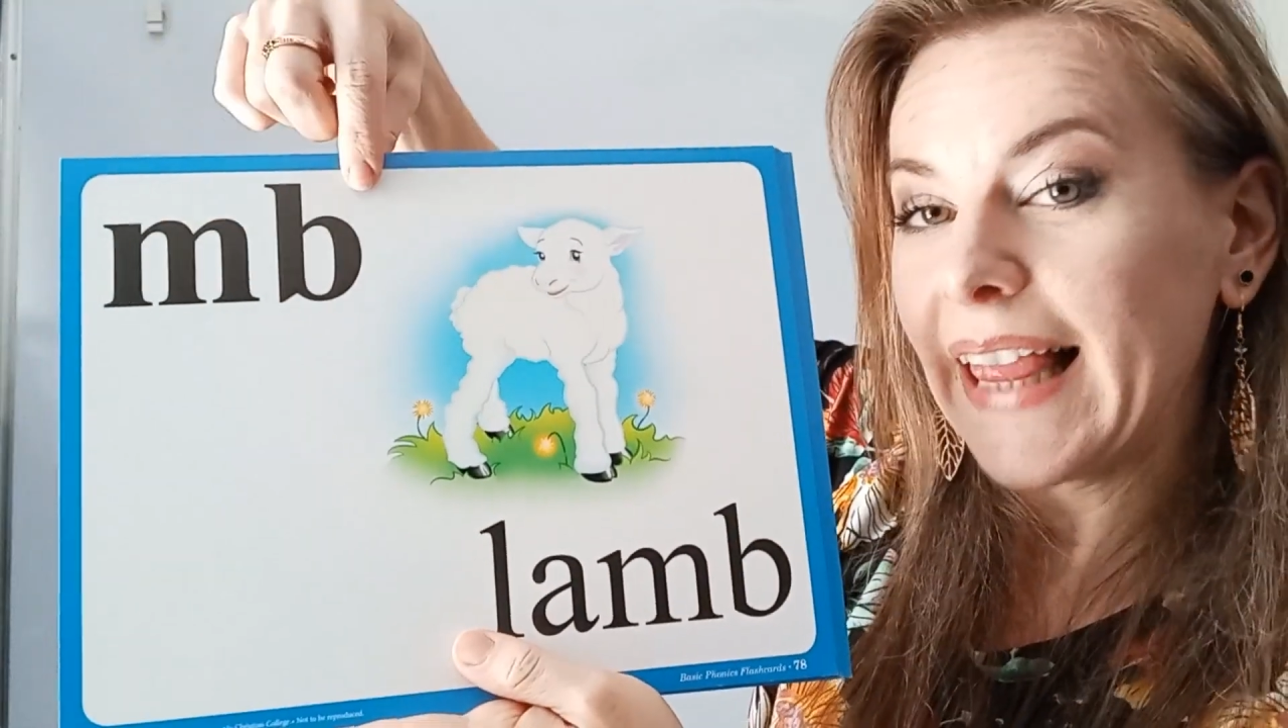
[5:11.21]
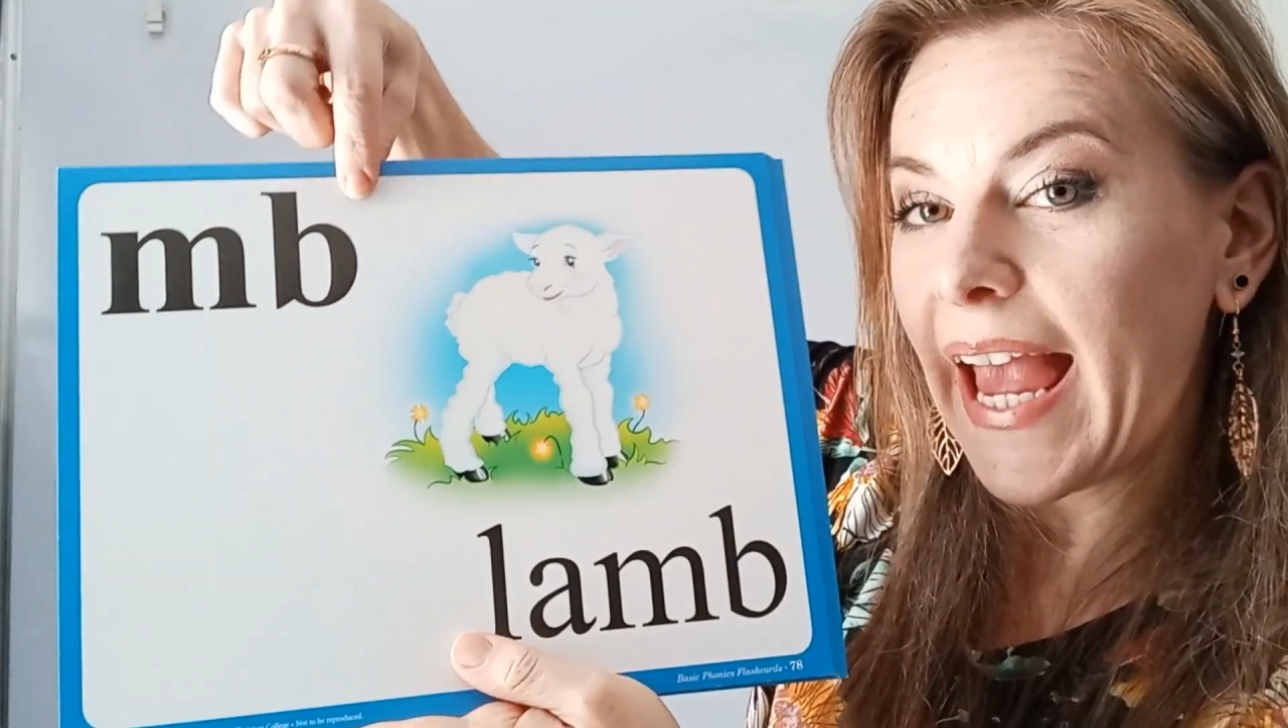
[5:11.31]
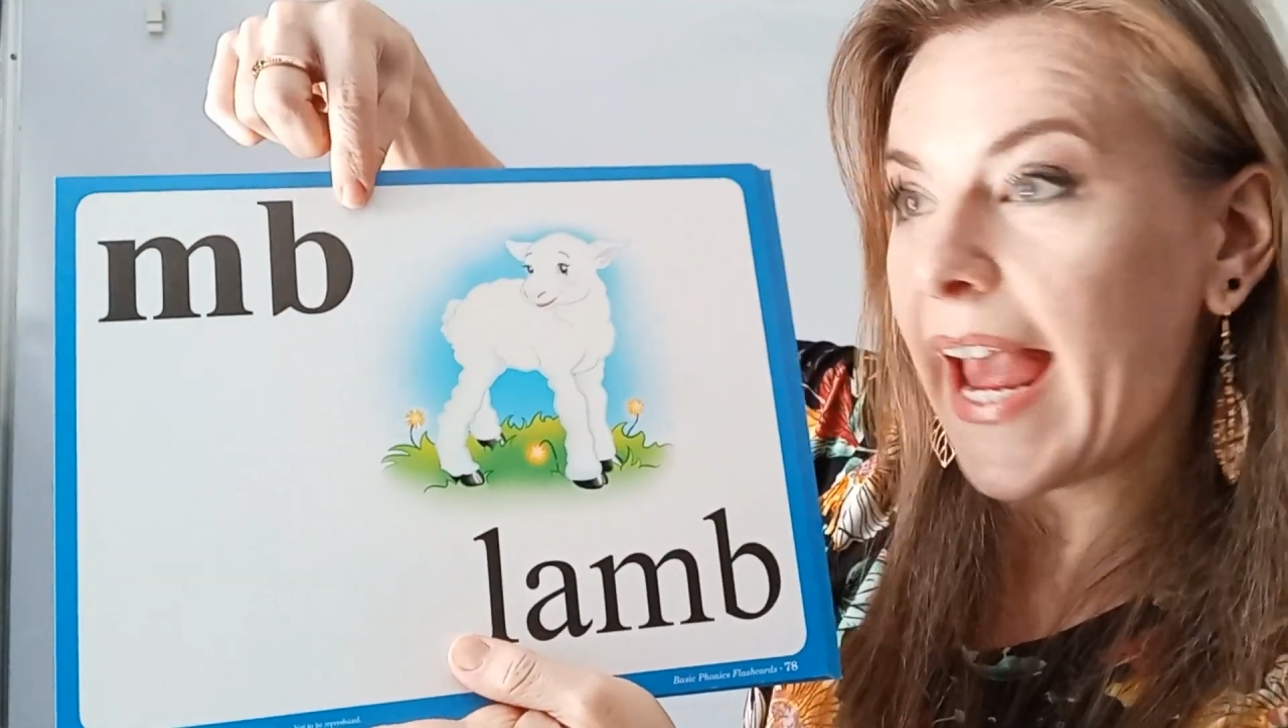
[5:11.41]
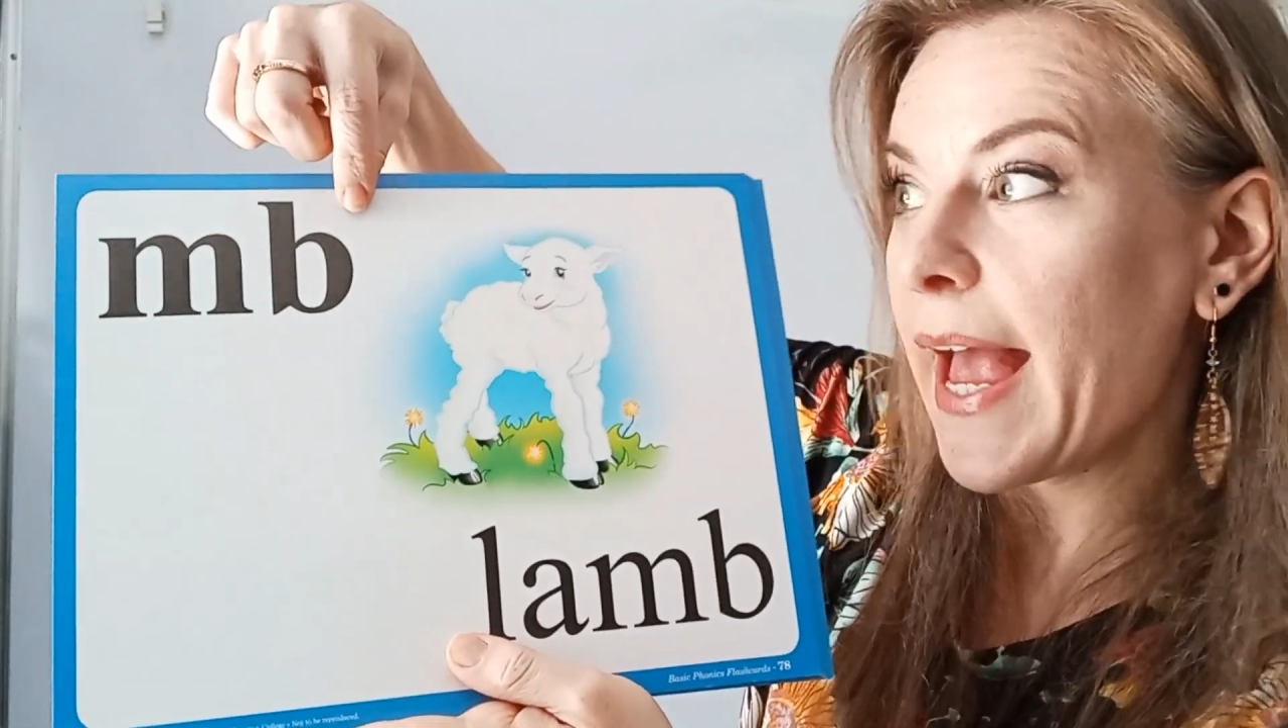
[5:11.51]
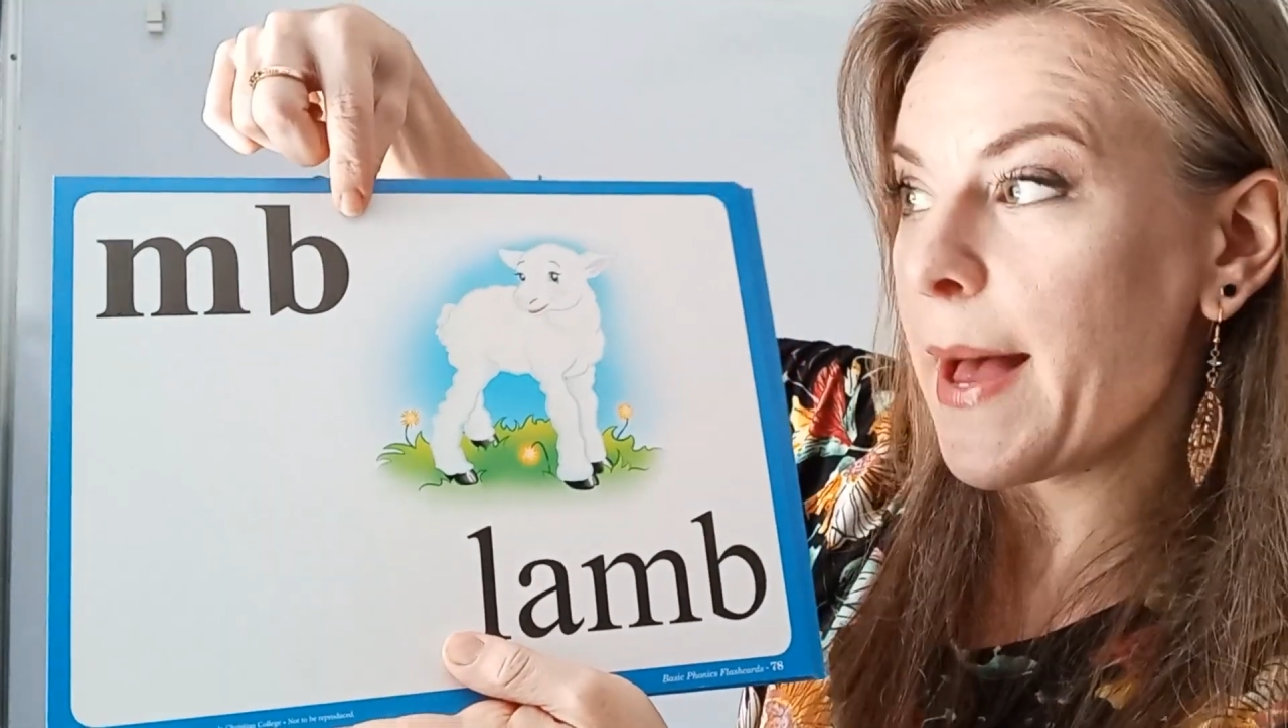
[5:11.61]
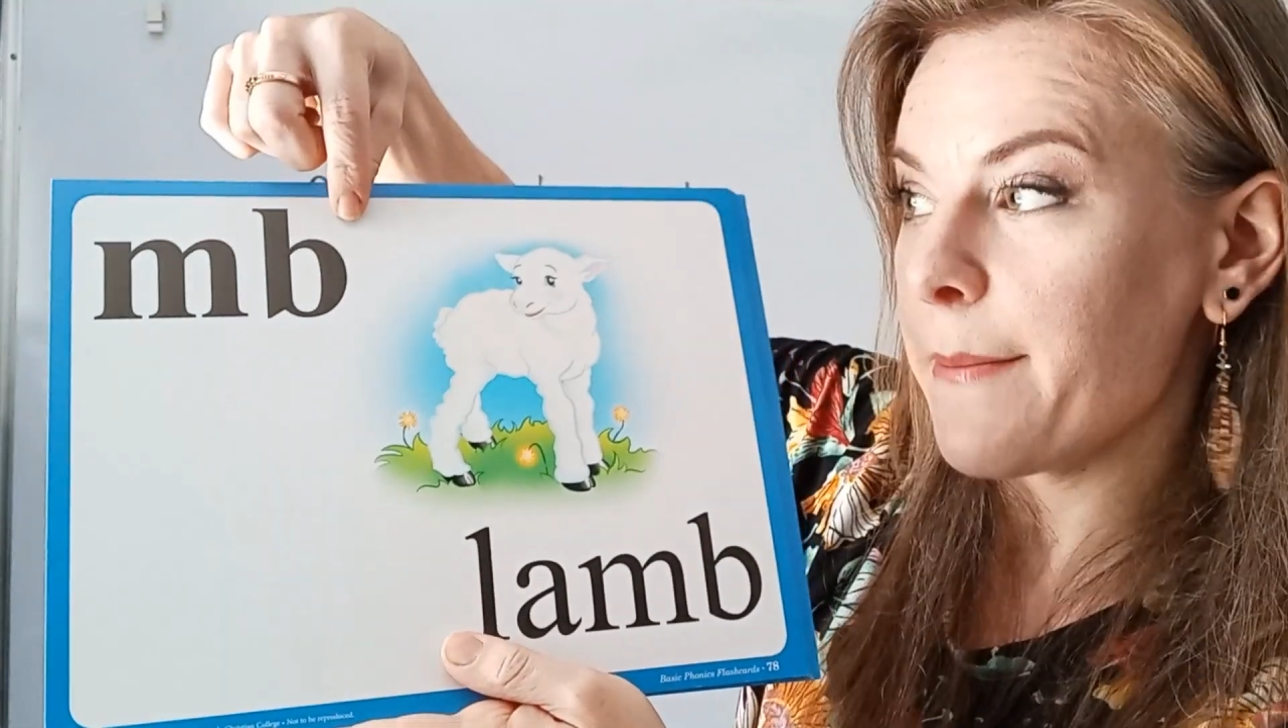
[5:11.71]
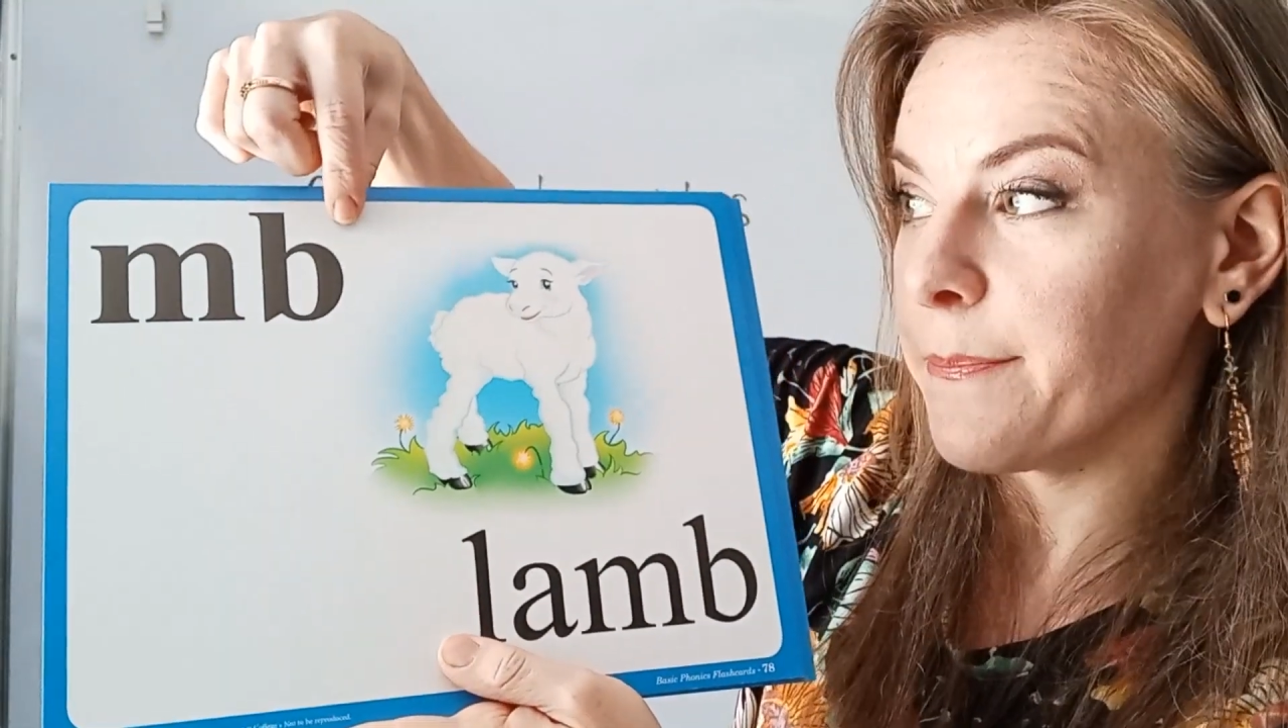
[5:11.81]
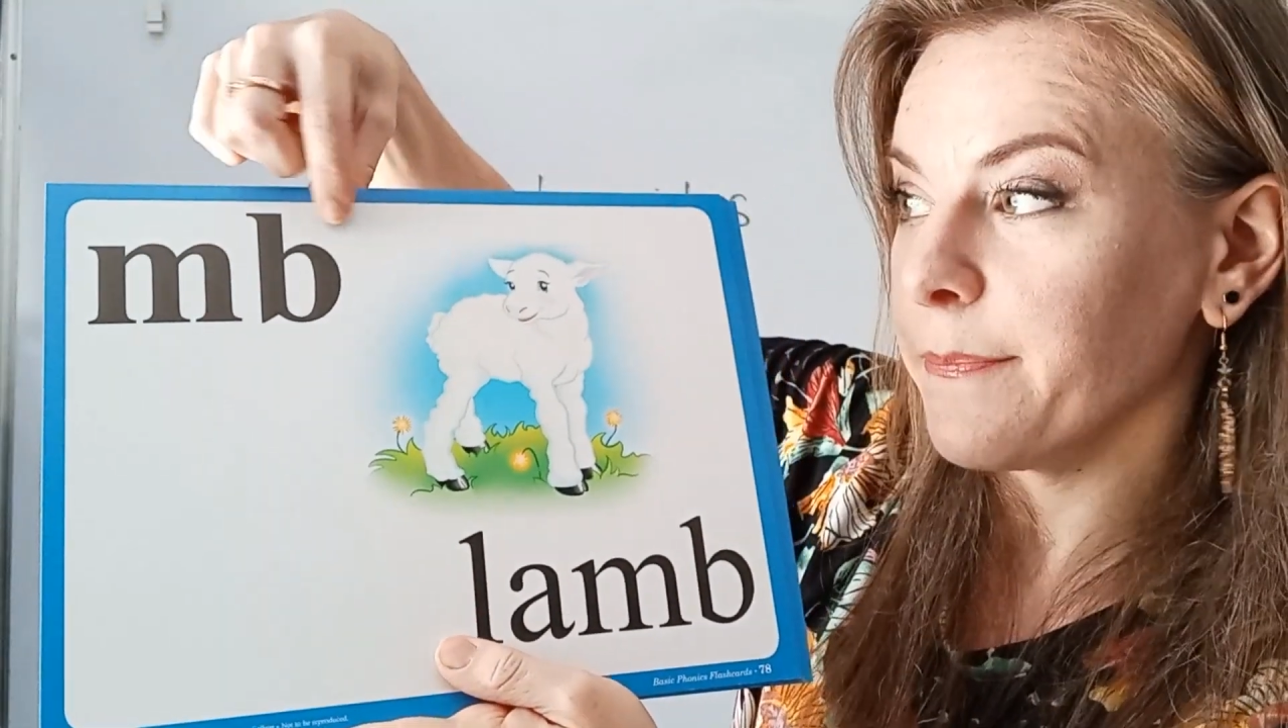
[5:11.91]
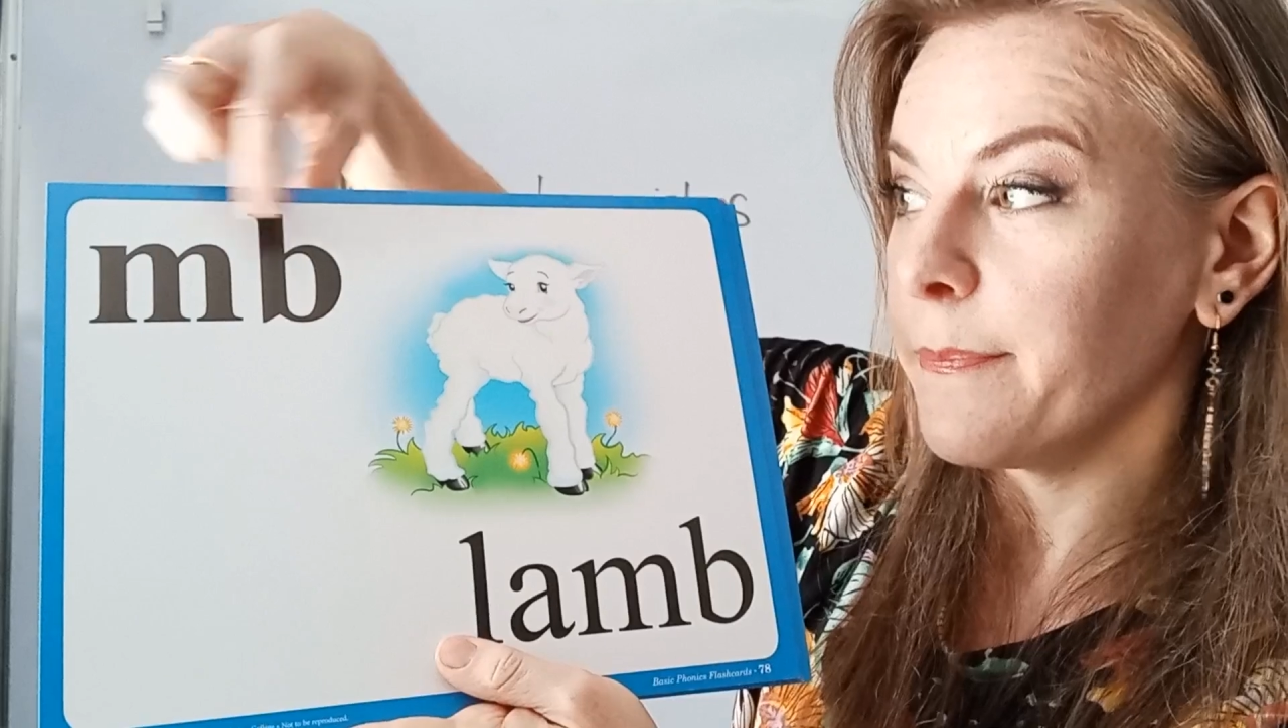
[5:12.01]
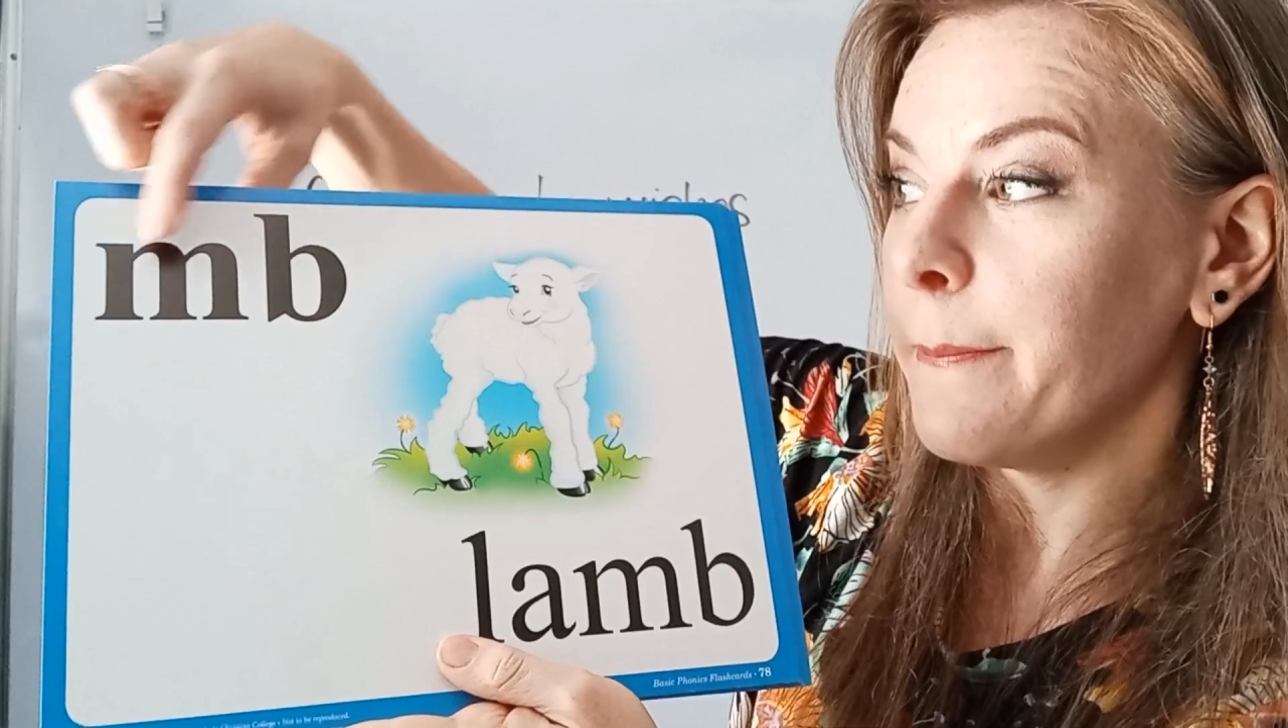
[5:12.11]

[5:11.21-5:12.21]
lamb.